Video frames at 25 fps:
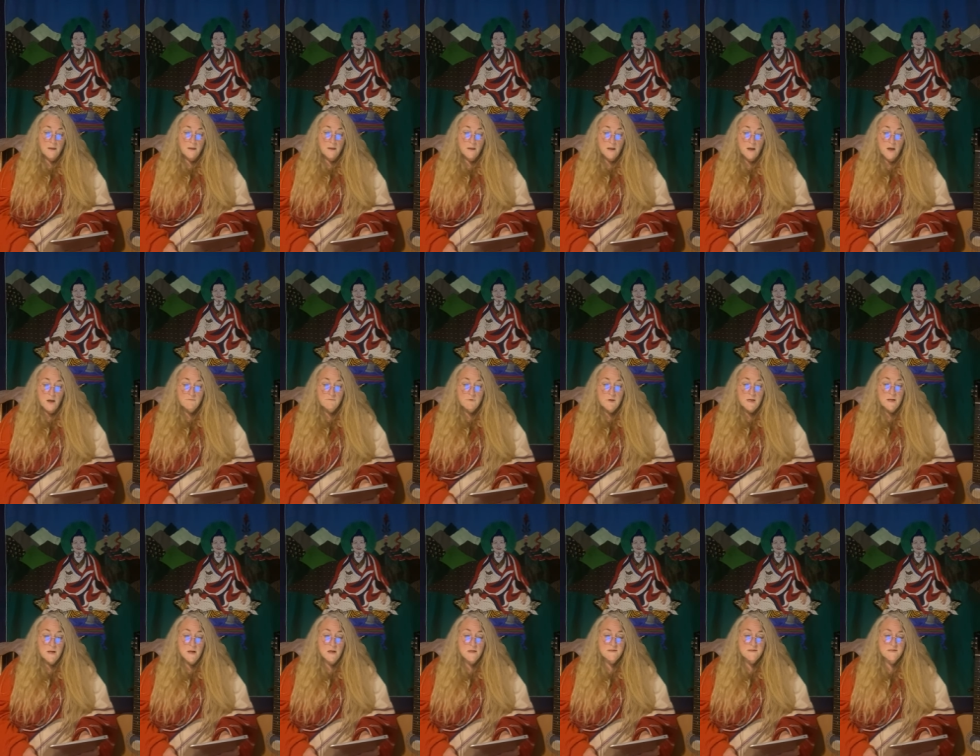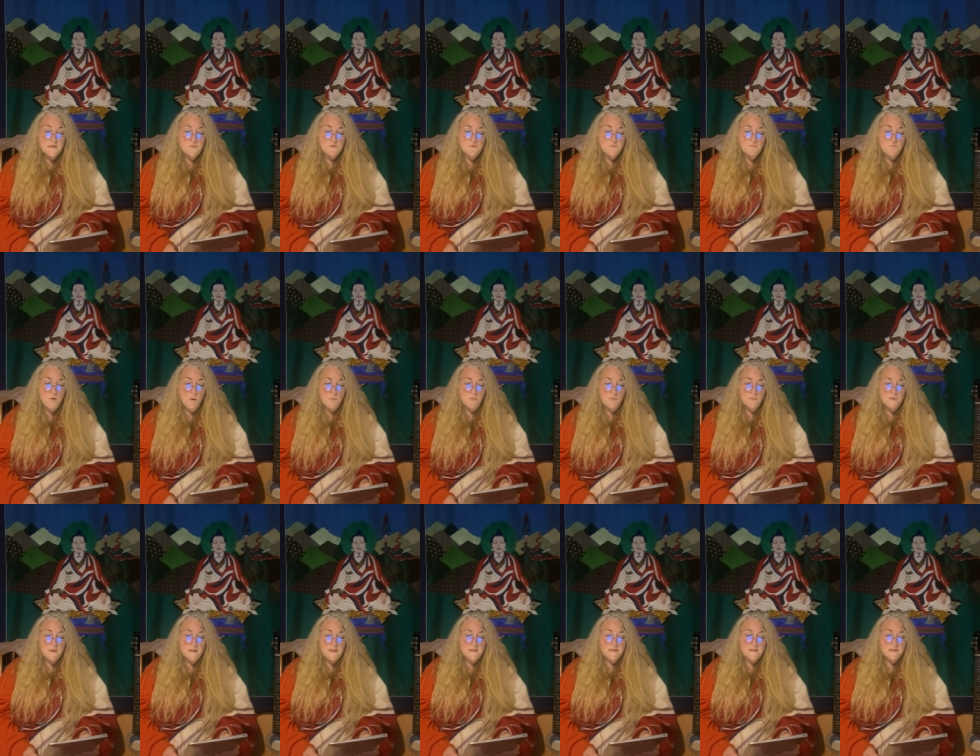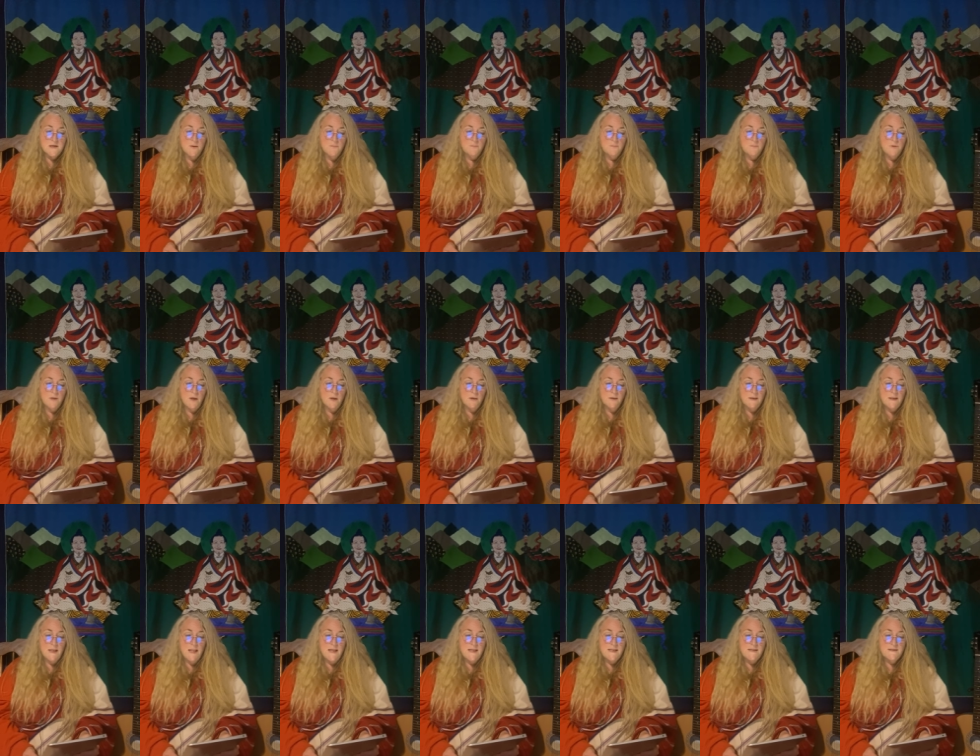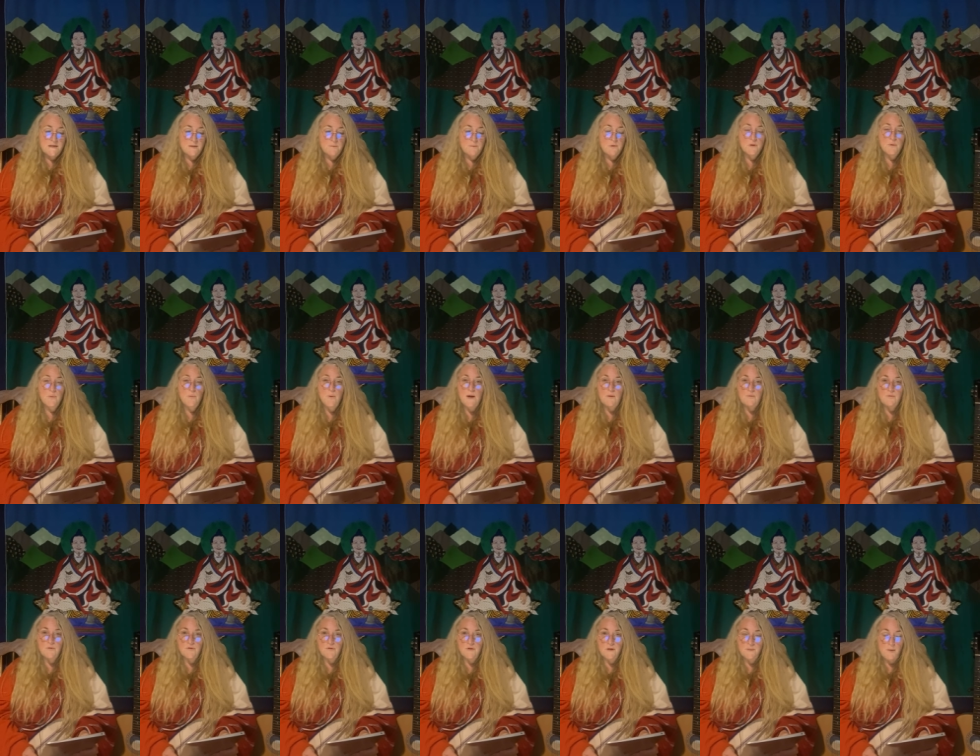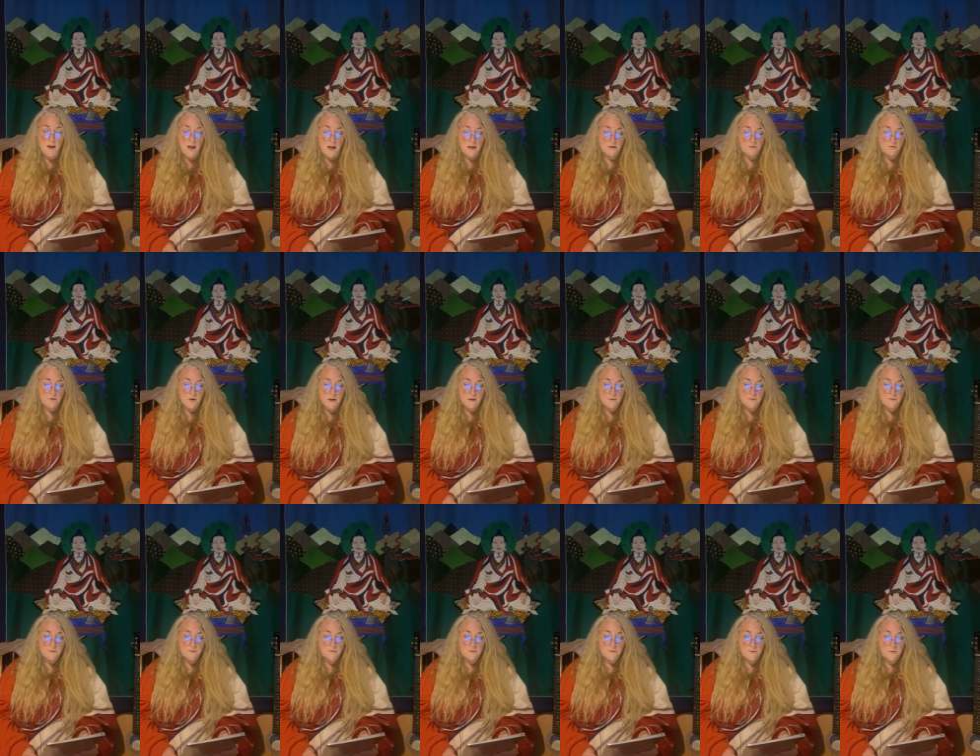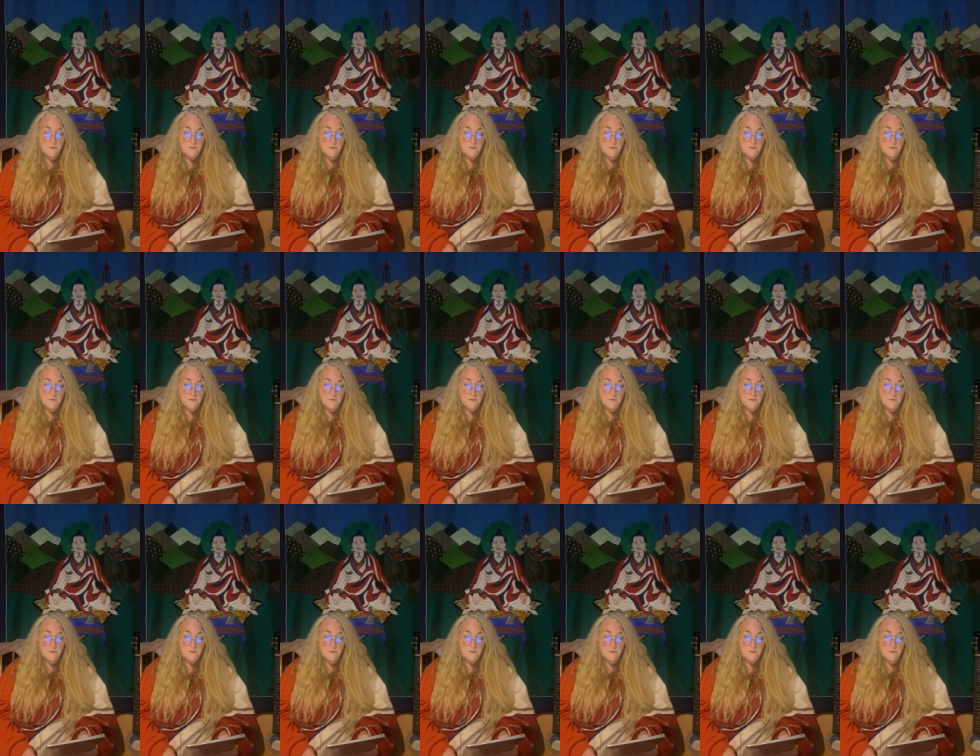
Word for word: I realised it was probably some young lady with a wealthy background,